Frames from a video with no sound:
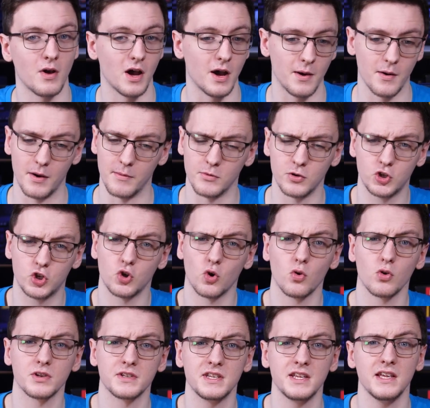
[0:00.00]
a
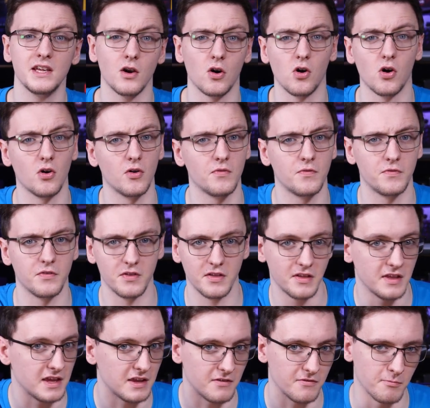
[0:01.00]
majority
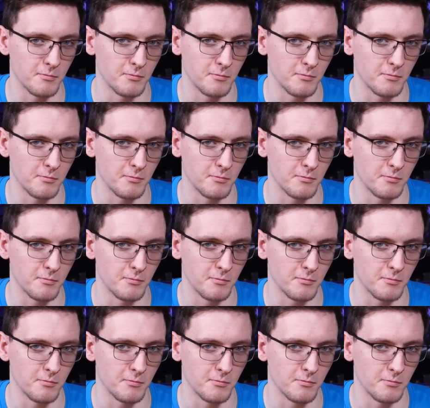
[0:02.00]
of the